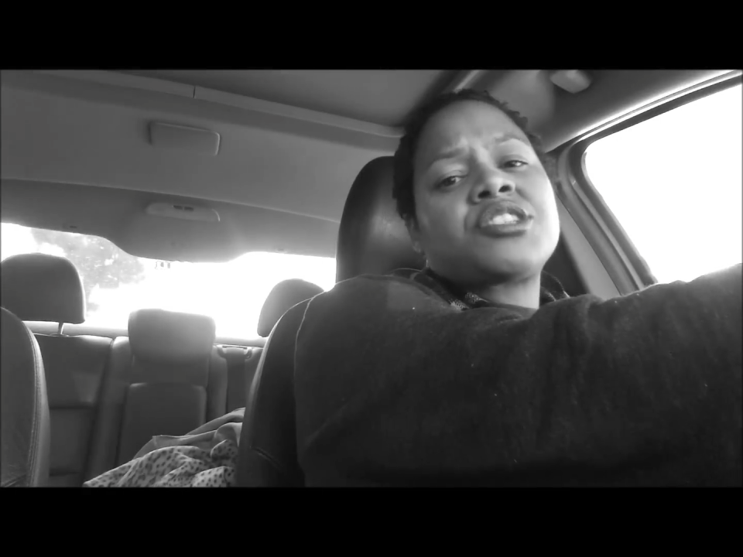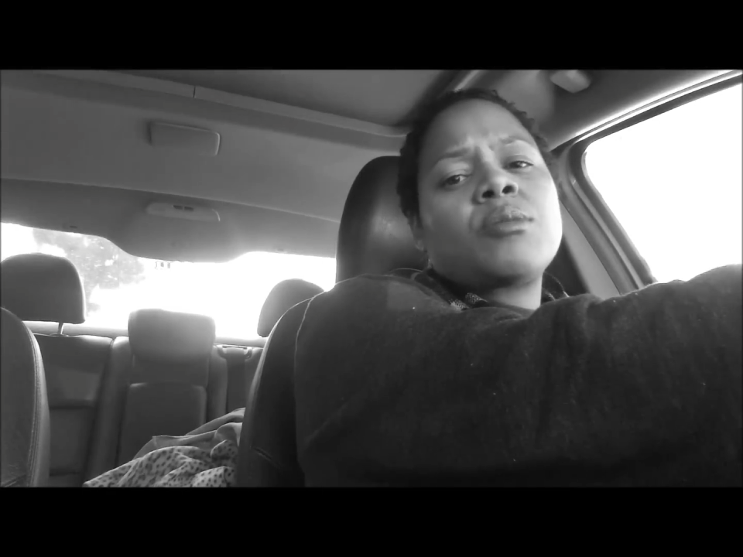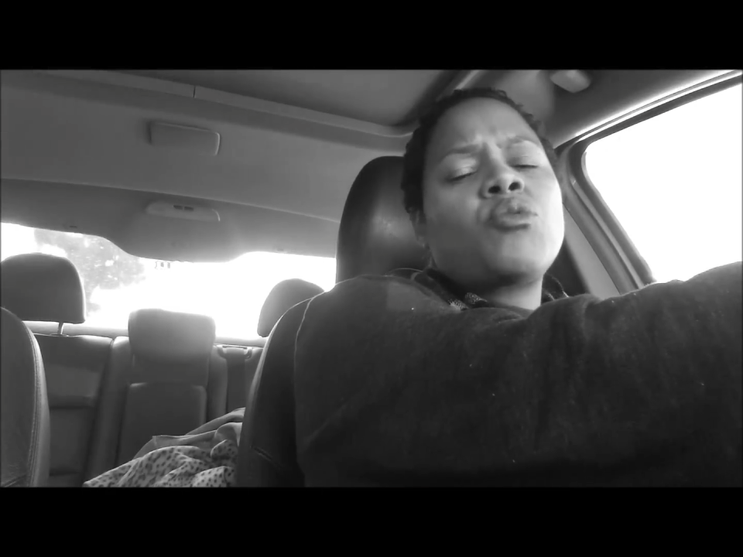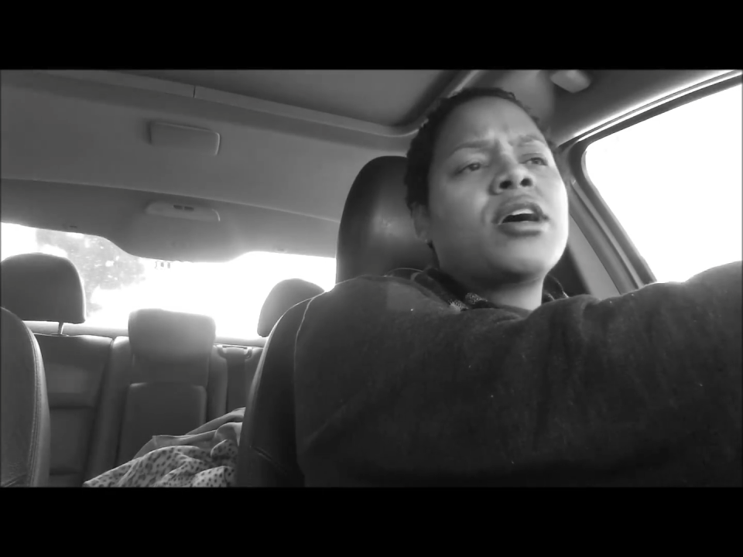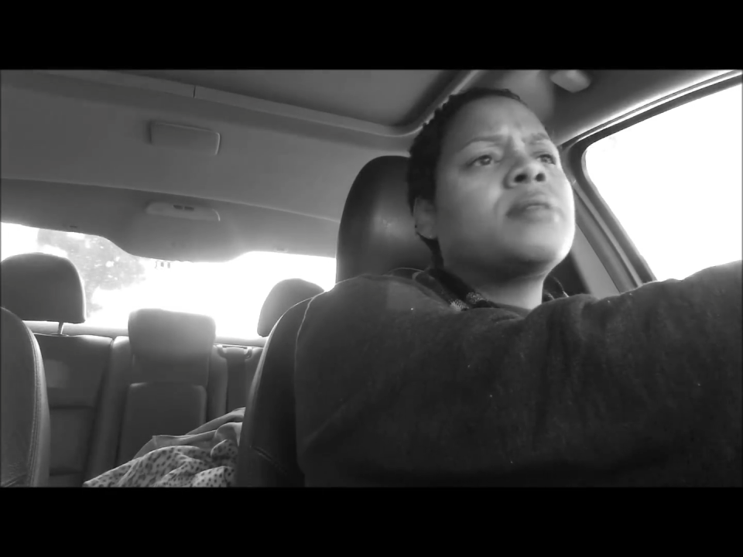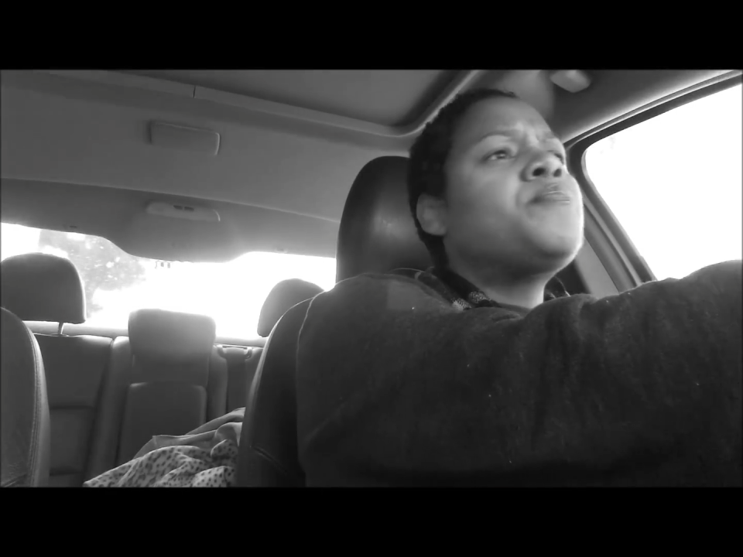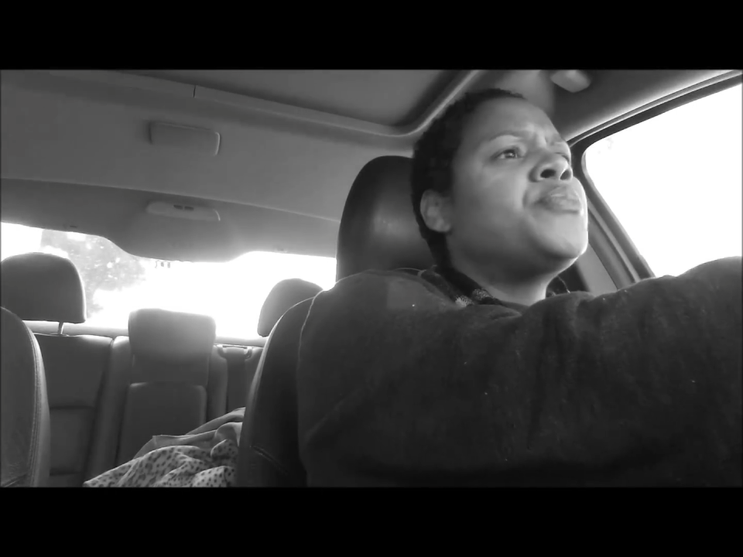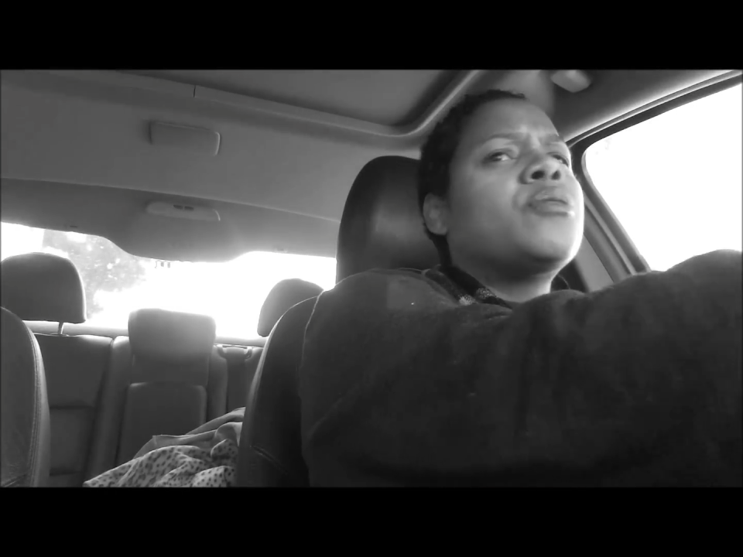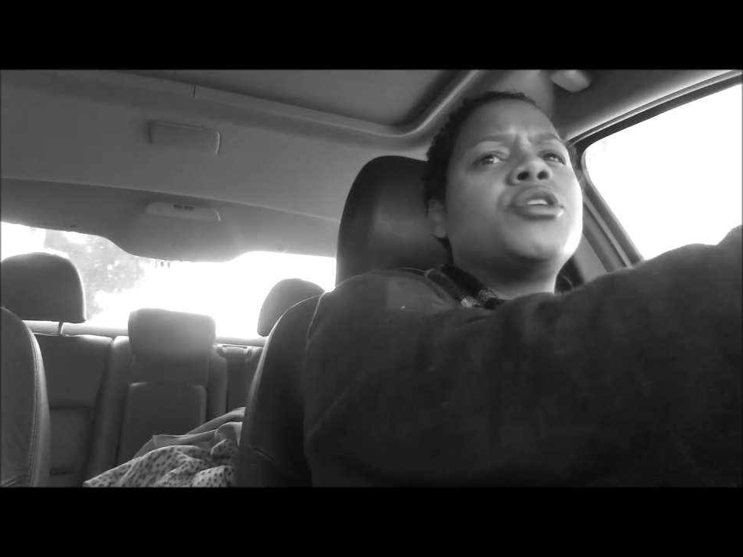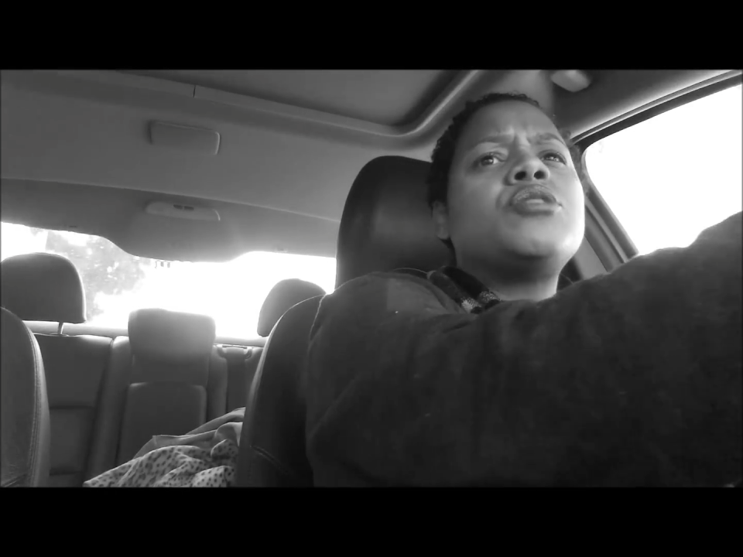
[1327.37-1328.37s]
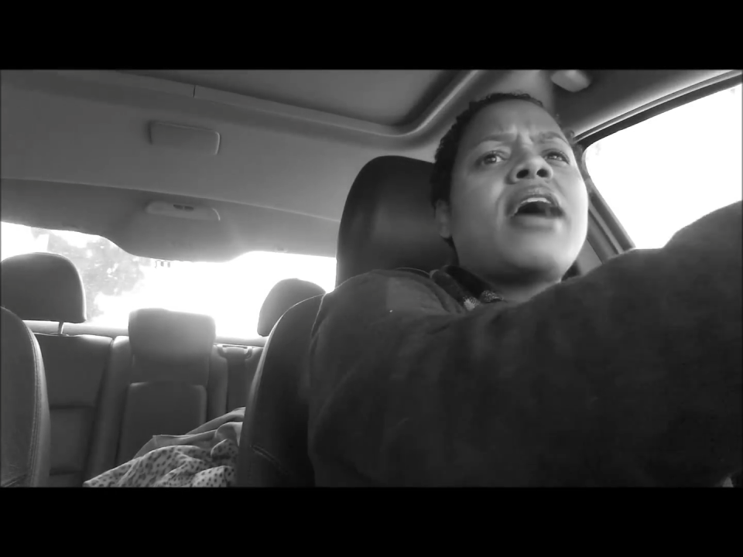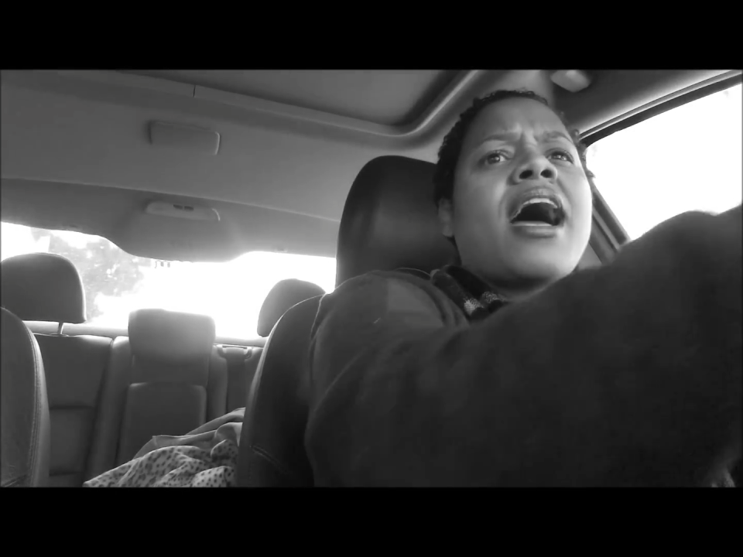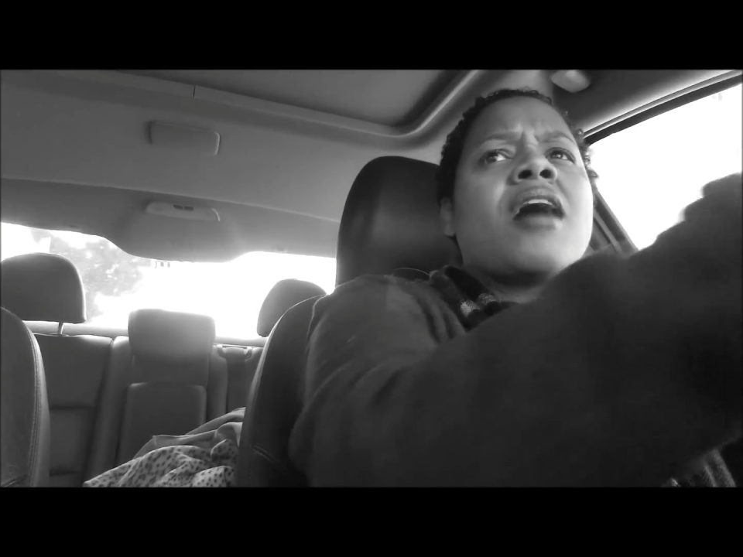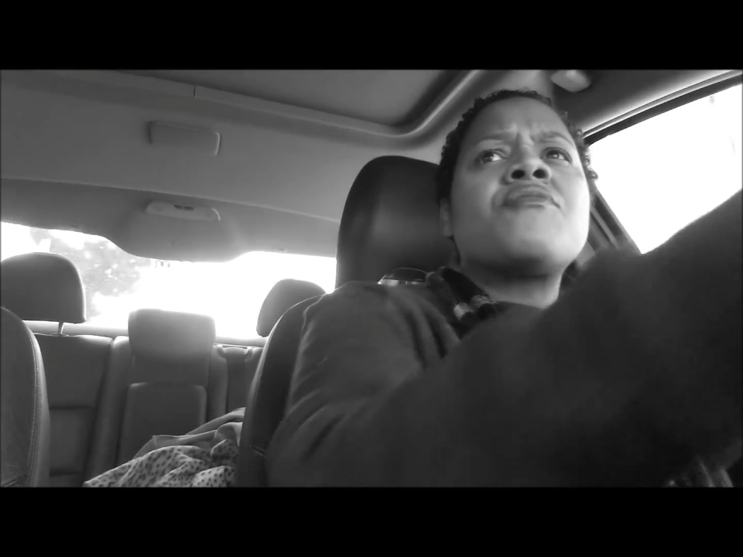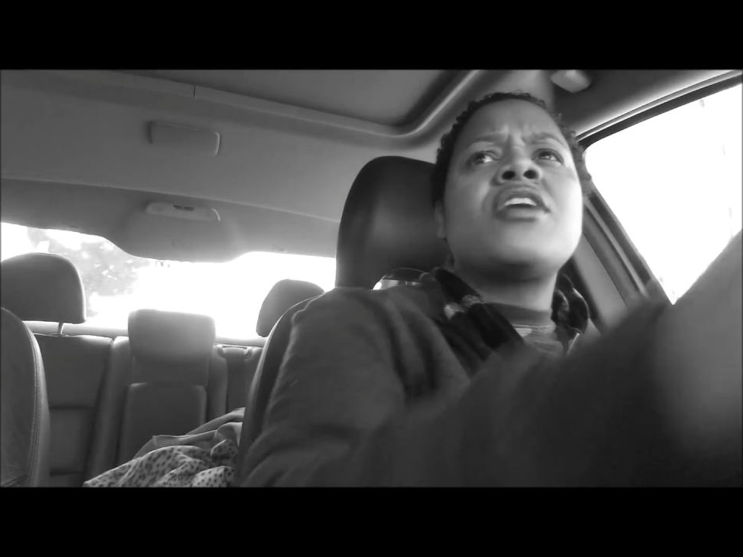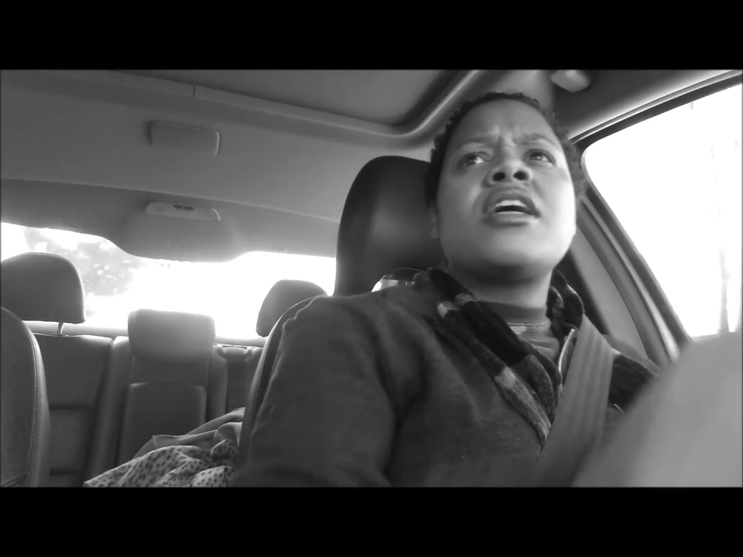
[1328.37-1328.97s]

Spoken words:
someone when you have